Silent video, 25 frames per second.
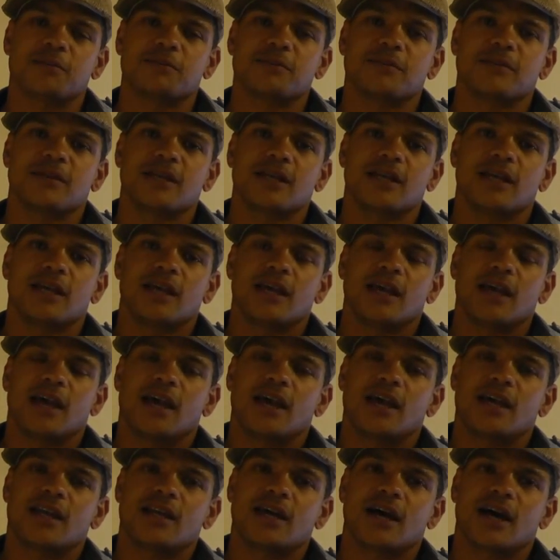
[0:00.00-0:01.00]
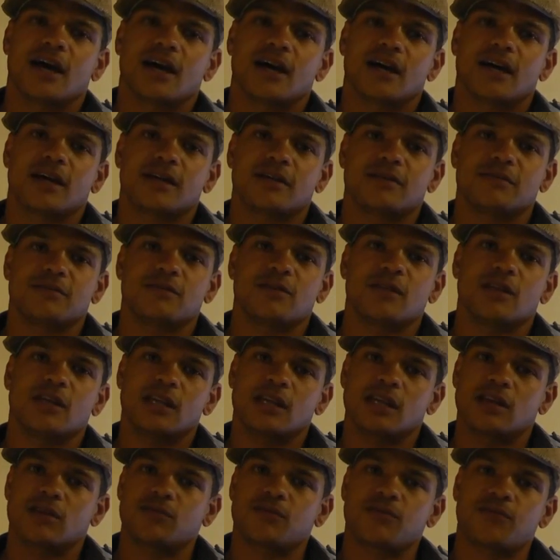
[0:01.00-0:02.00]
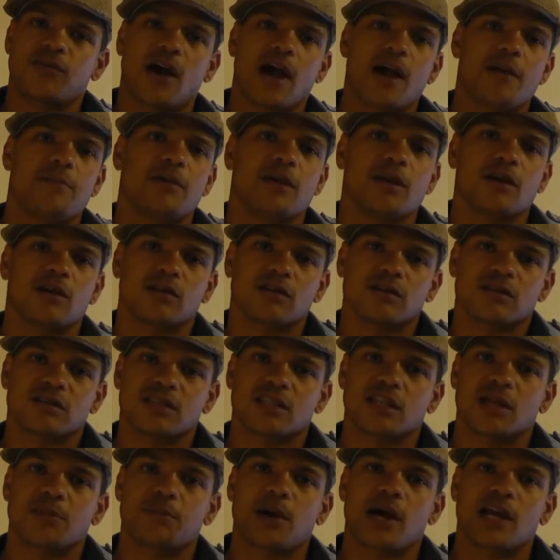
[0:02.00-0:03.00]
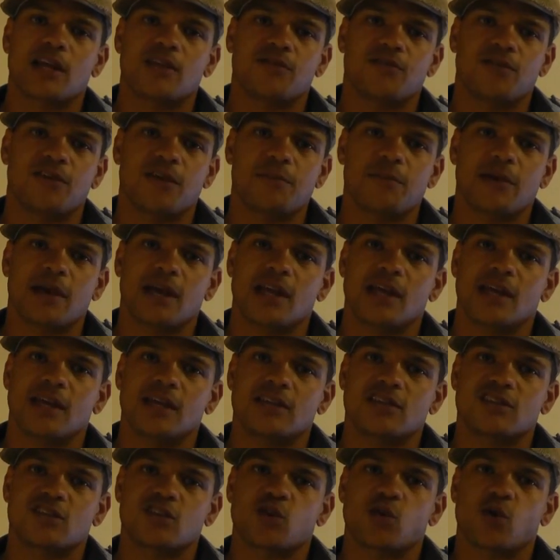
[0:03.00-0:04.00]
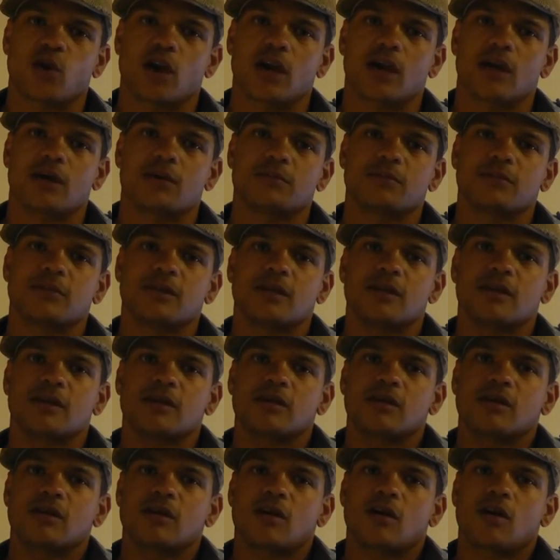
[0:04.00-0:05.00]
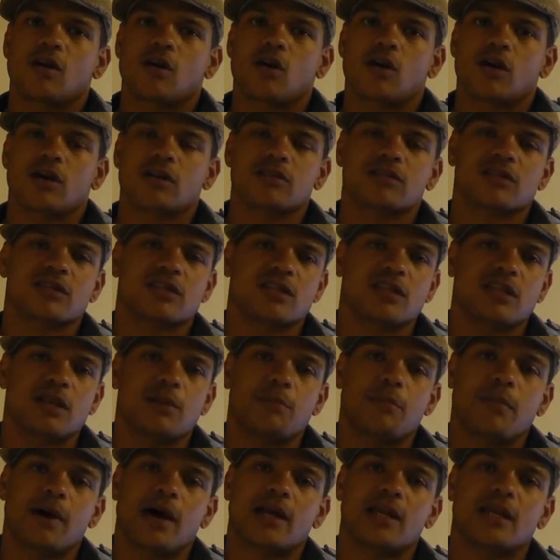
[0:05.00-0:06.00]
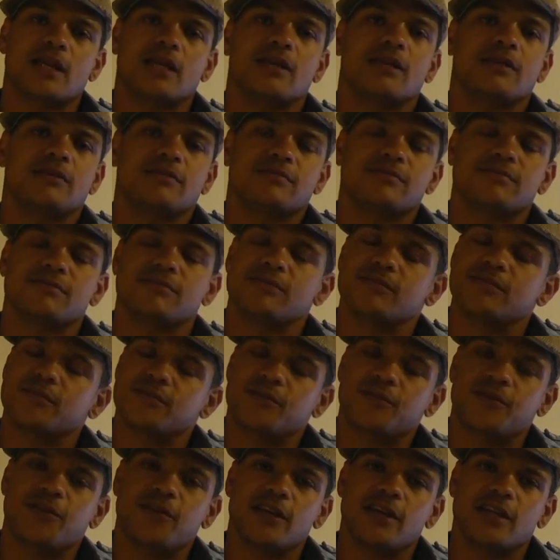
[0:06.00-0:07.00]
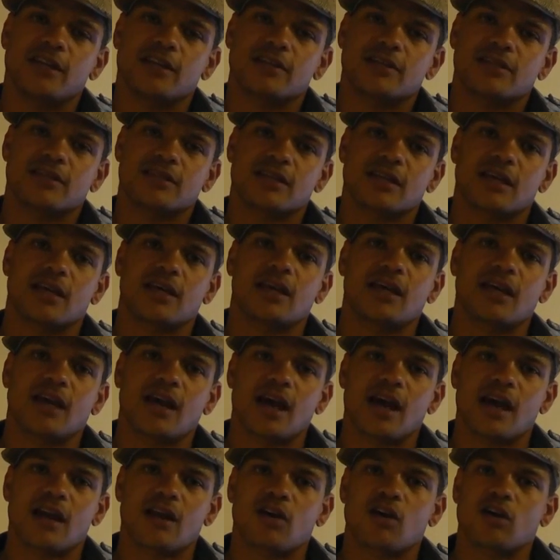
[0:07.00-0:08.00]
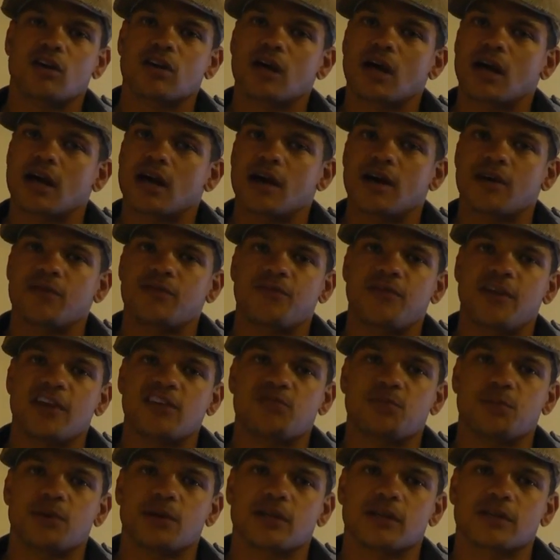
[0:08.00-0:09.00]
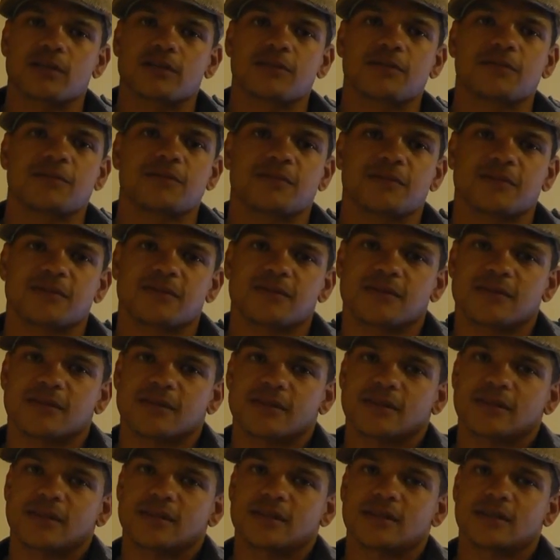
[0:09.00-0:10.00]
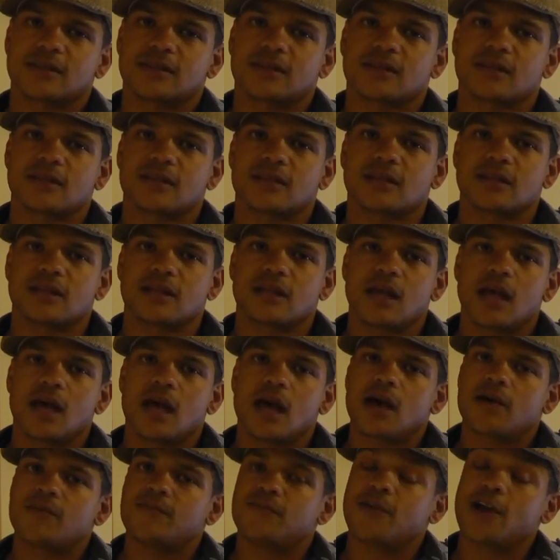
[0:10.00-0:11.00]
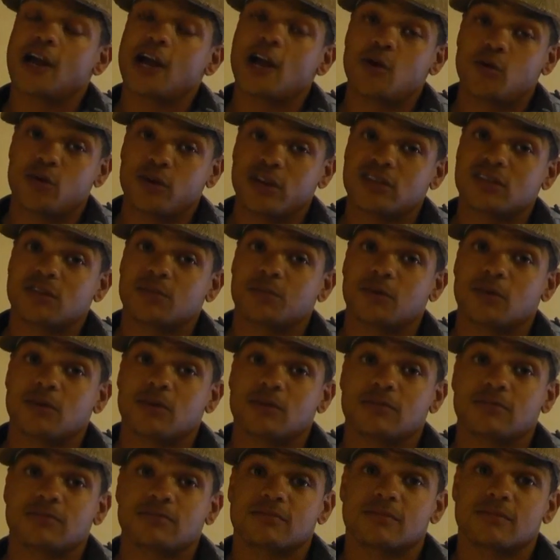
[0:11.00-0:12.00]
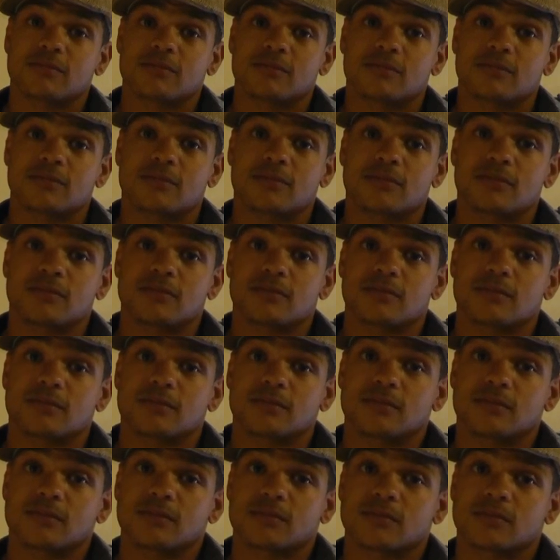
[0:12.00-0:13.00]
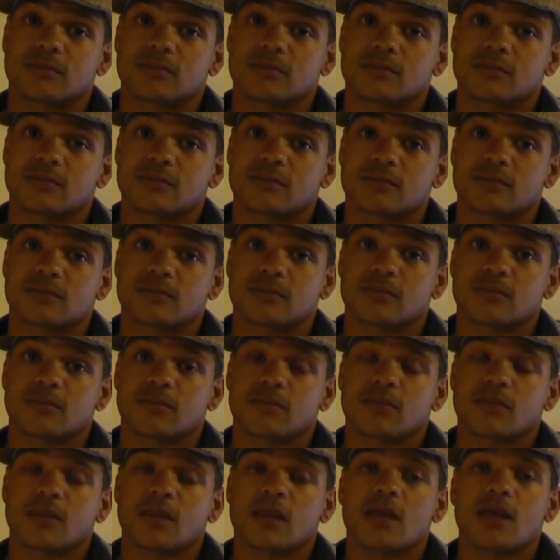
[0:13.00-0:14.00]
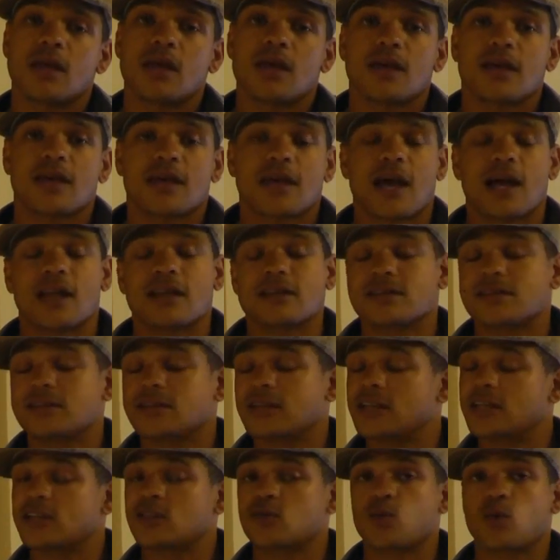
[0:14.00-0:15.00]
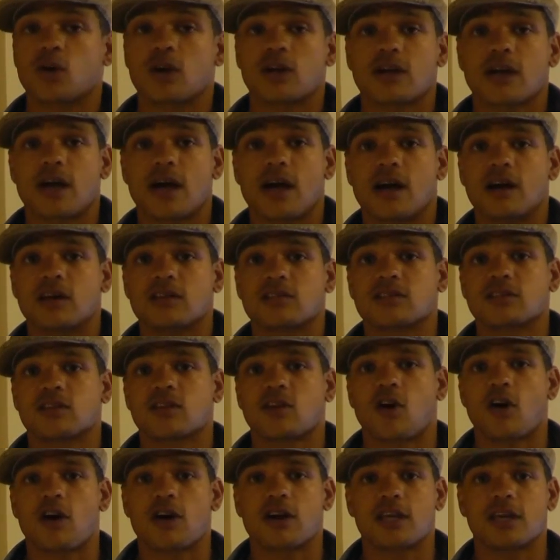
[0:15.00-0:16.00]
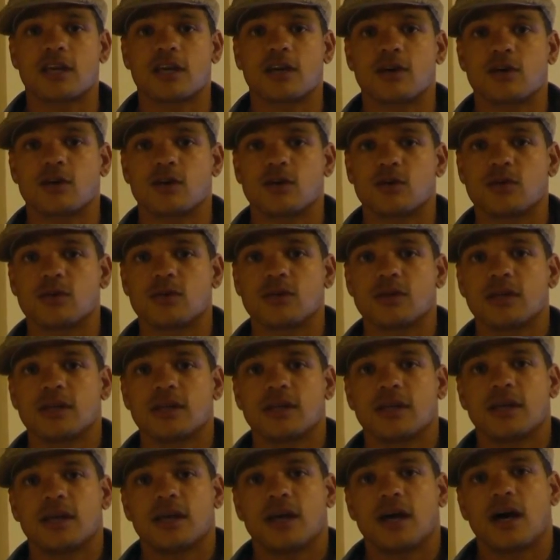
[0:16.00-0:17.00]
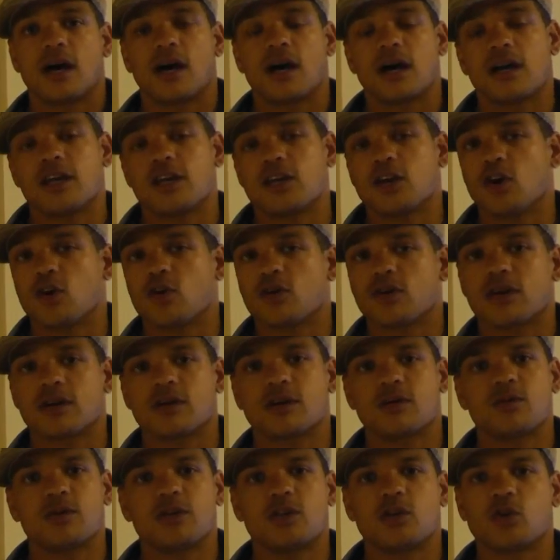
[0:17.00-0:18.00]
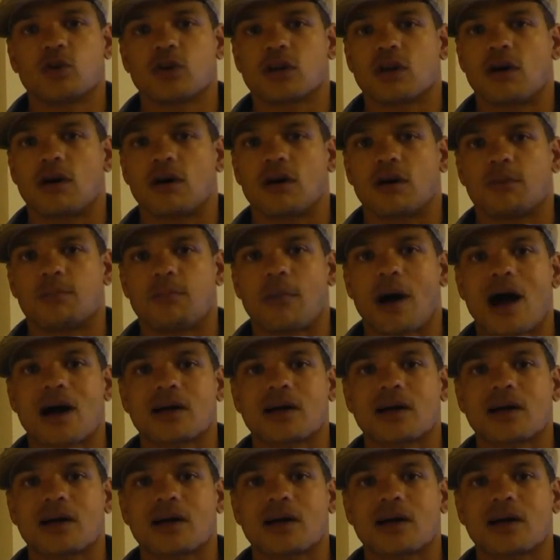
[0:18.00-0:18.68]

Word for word: And uh, you can find me on SlimBodyFitMan Body at Instagram or SlimBodyFitness Fitness on uh, Facebook. Are you reasonable with prices? Very reasonable. And what do you teach when you teach these classes? Calisthenic workouts, cardio, uh, yoga. We do it all.